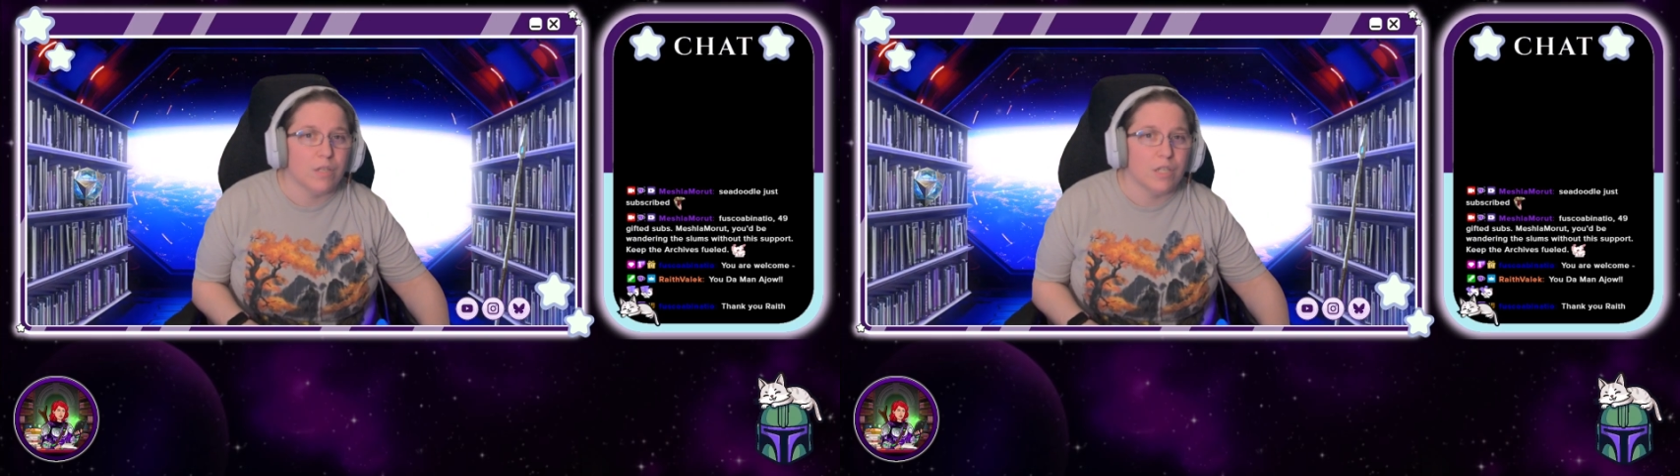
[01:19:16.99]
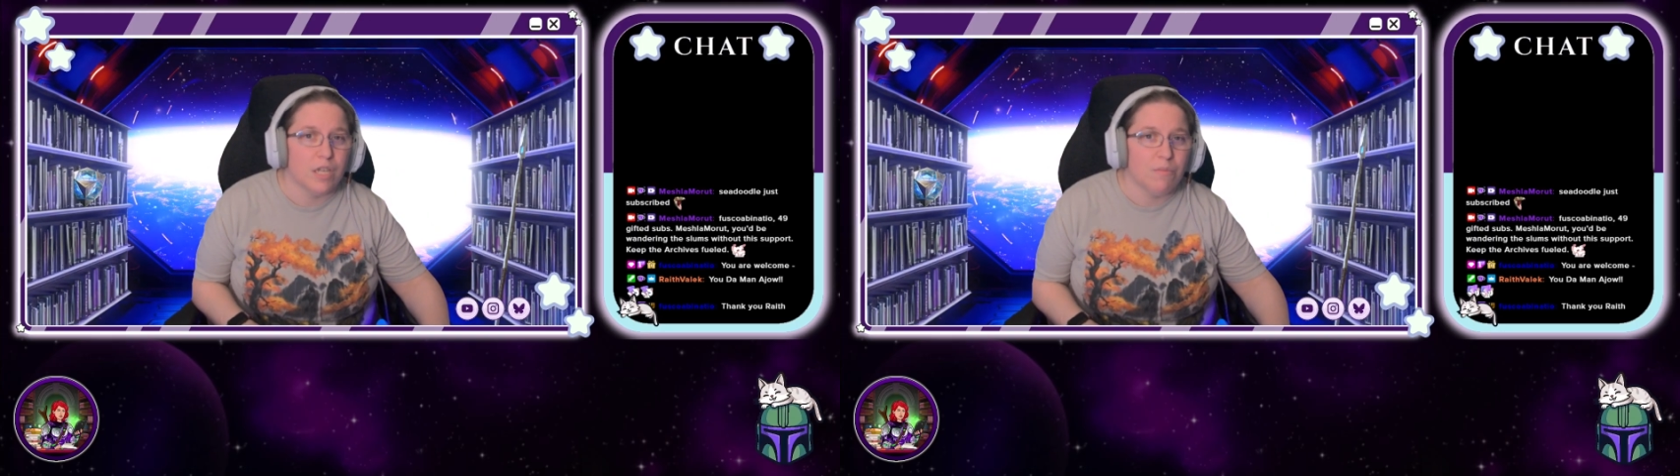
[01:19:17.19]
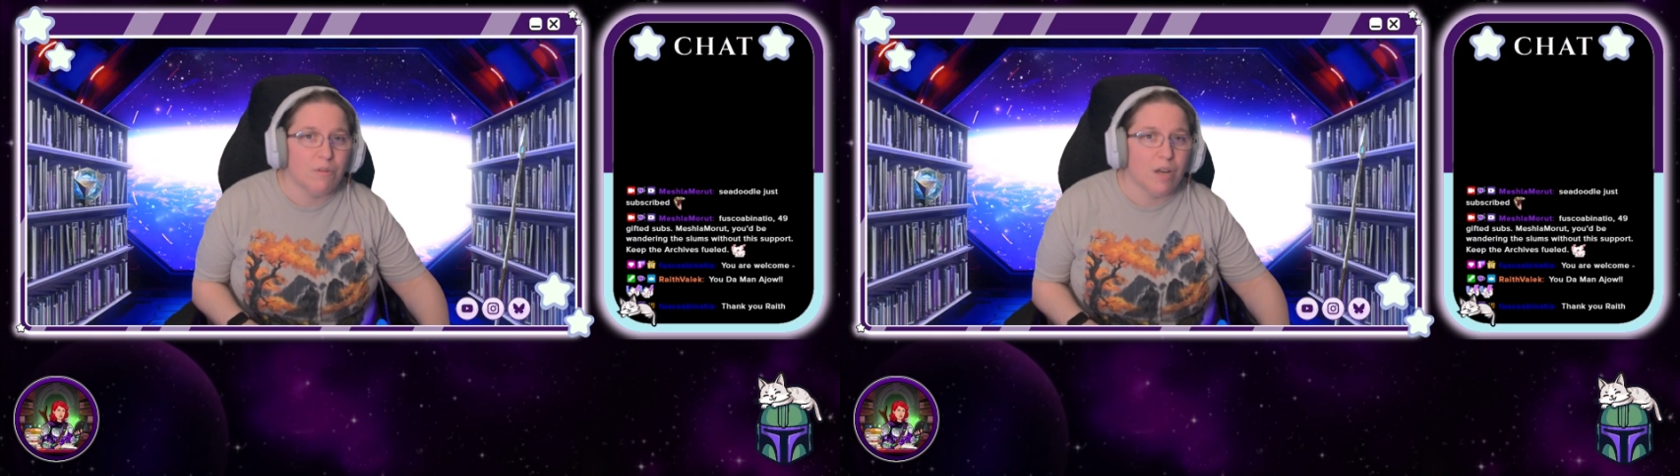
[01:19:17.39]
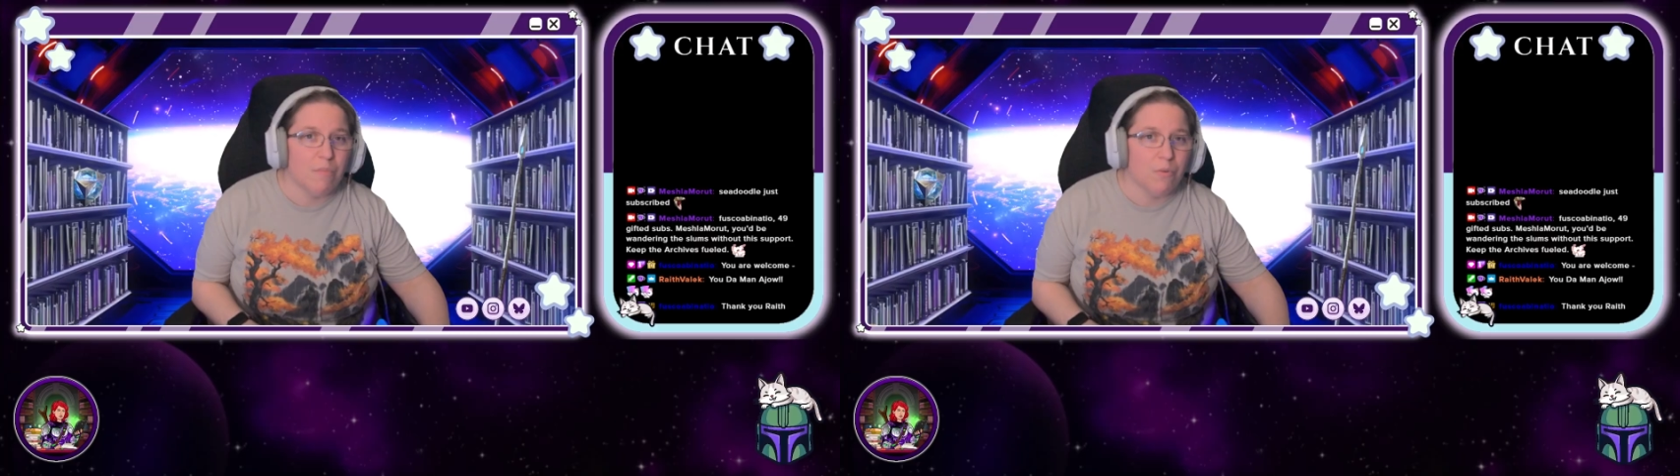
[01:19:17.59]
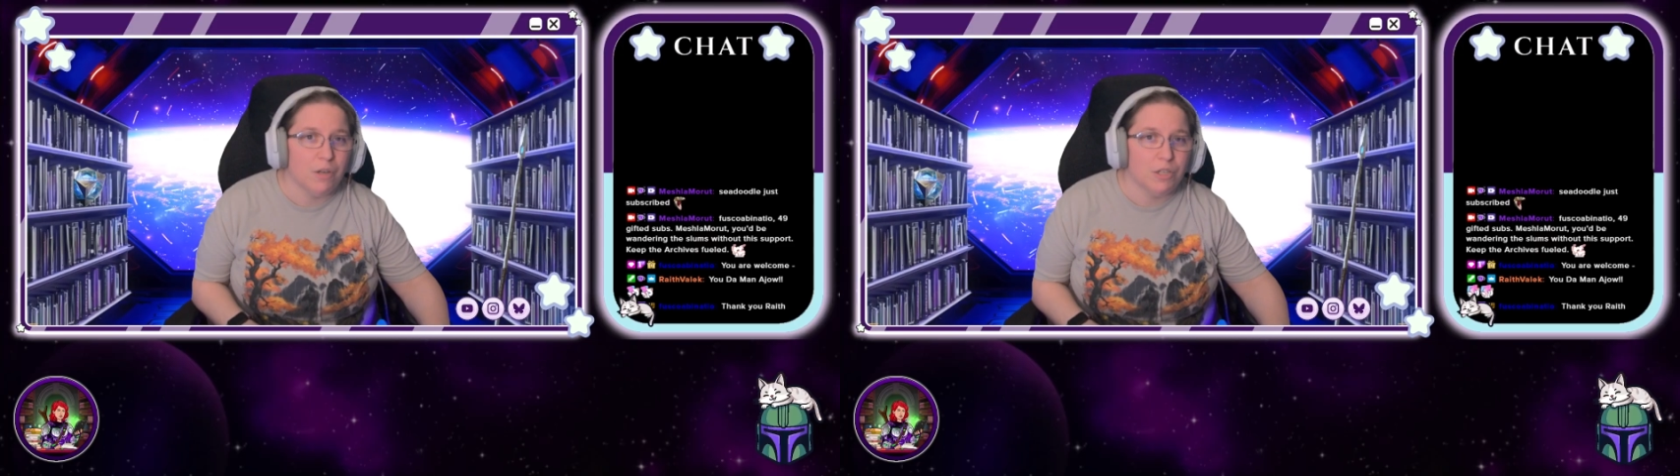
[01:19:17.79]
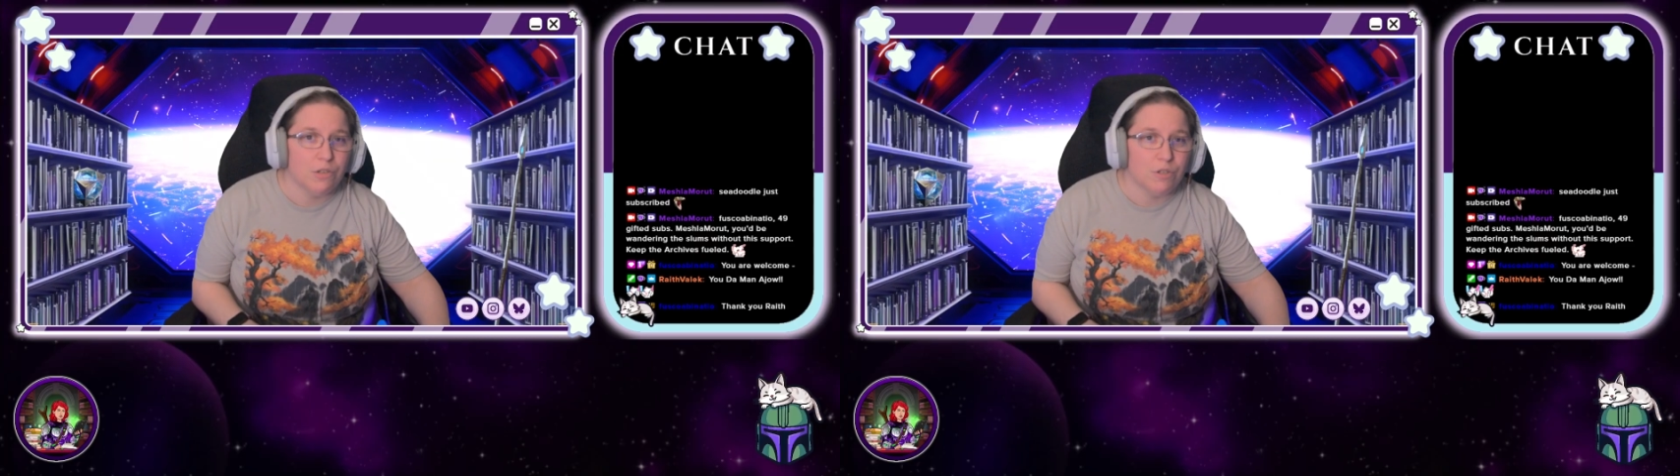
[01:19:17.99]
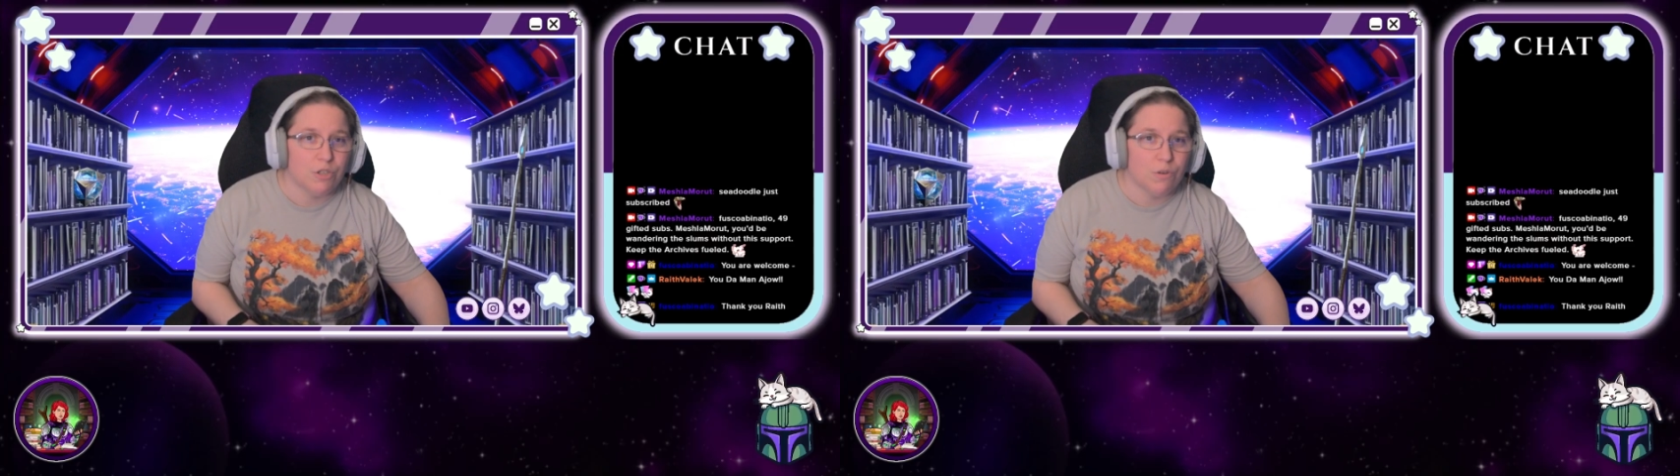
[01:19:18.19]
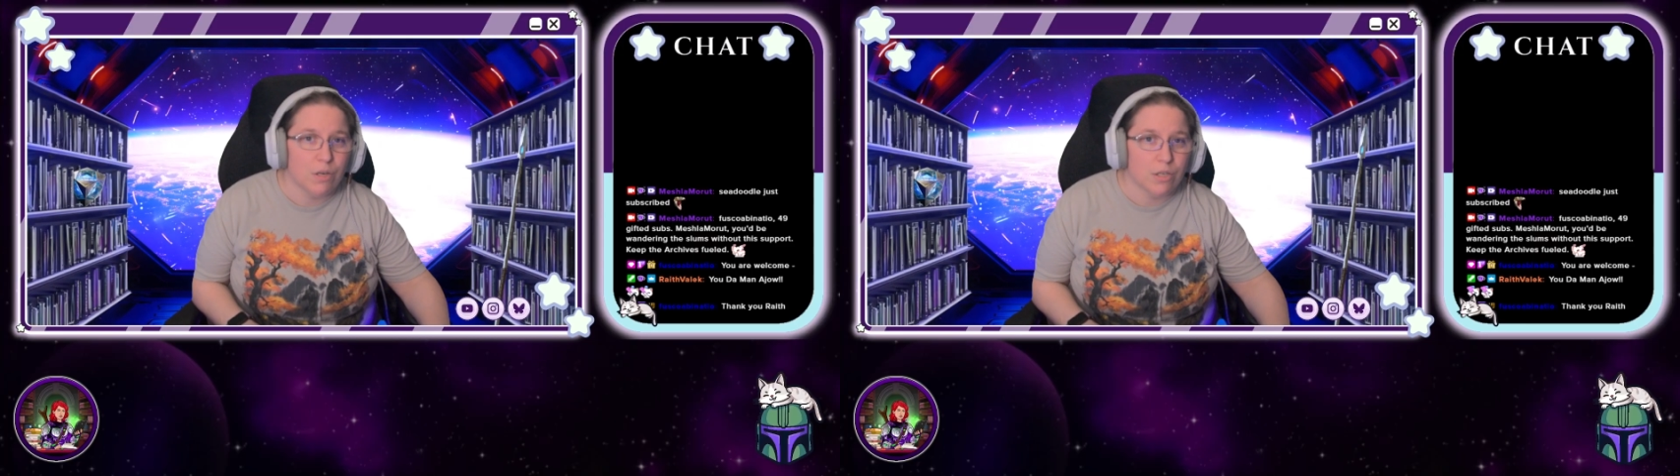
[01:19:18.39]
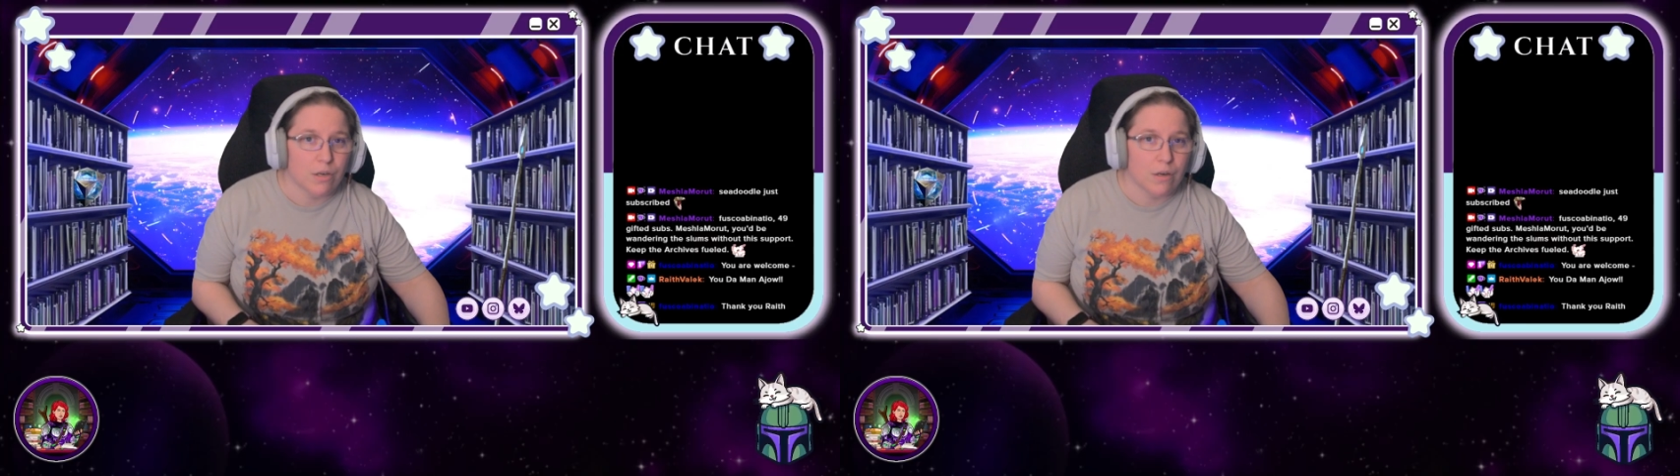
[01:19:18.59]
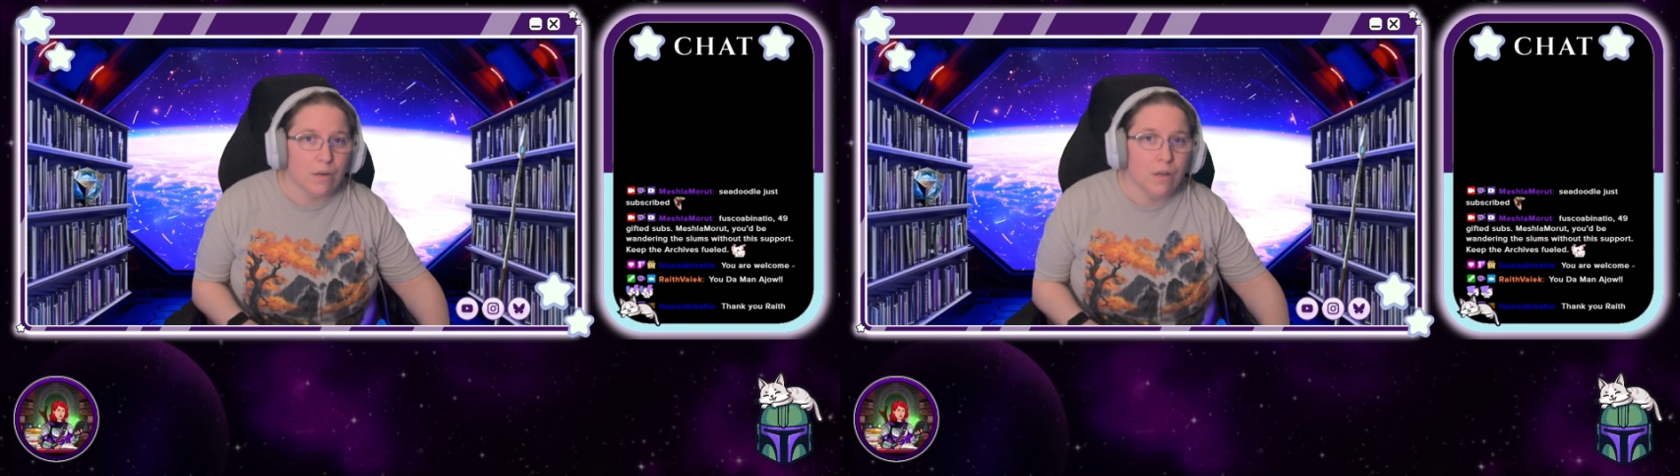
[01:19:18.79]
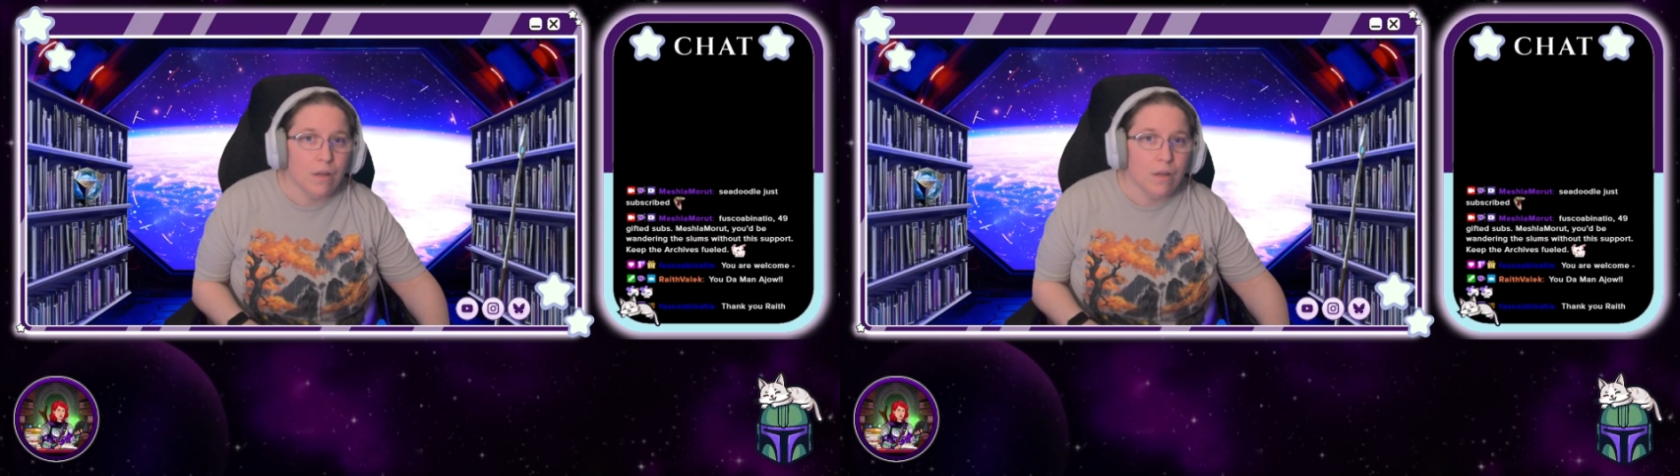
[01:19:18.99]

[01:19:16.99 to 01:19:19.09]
stable operational structure